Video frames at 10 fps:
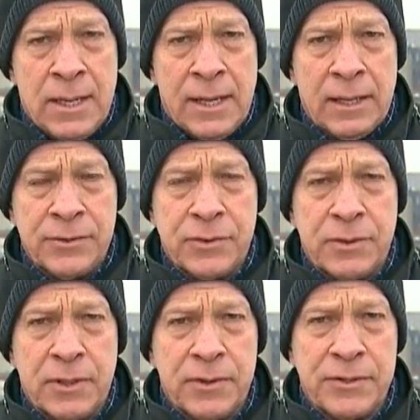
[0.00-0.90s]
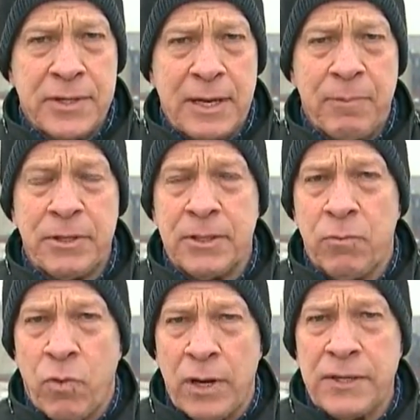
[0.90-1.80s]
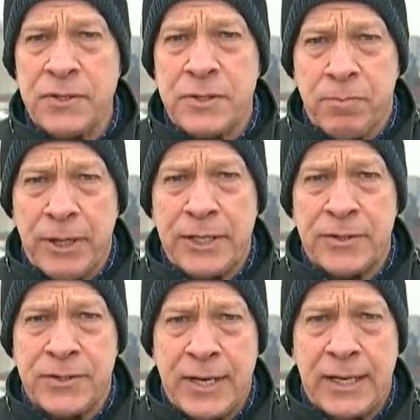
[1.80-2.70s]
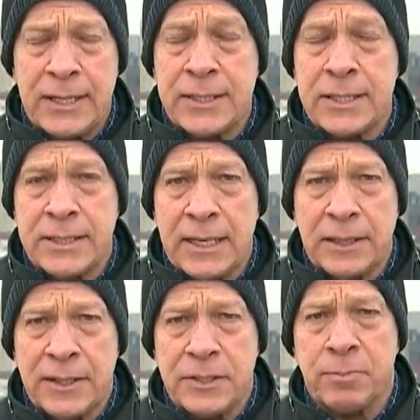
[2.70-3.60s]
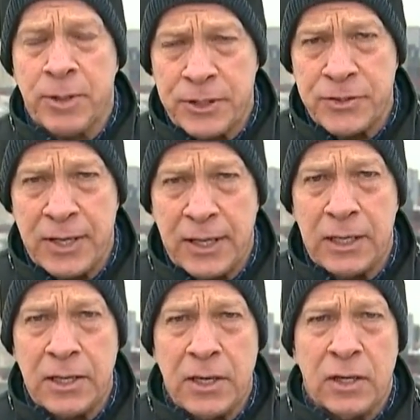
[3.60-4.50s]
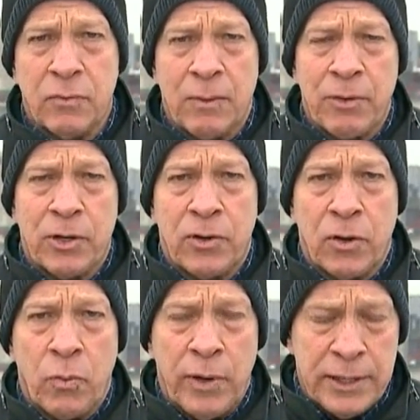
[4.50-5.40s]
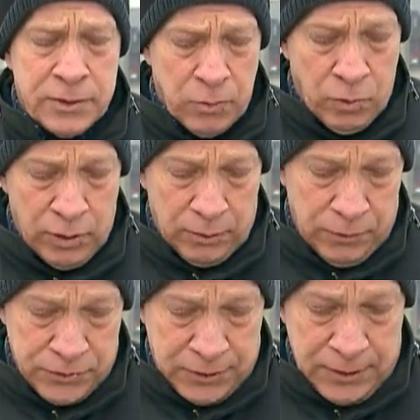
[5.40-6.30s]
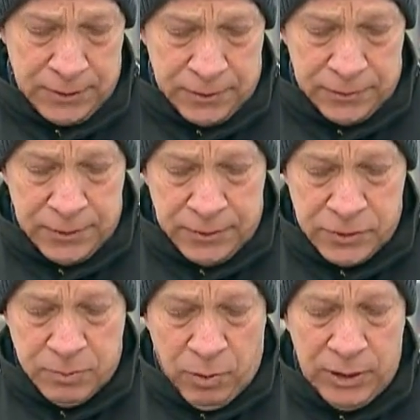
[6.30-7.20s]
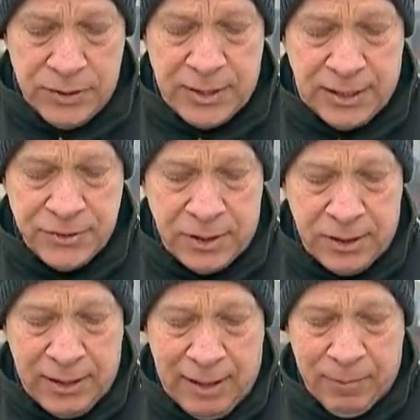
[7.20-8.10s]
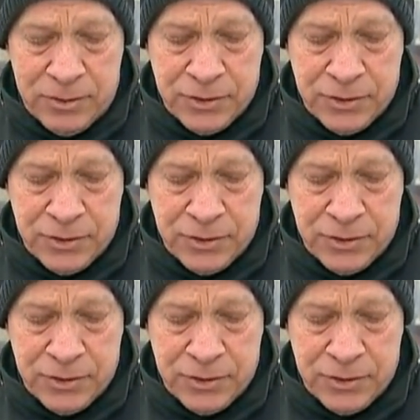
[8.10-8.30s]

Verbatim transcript: And as you know, this happened in one split second, a deadly split second. A young woman on her way to work was killed. This morning's accident happened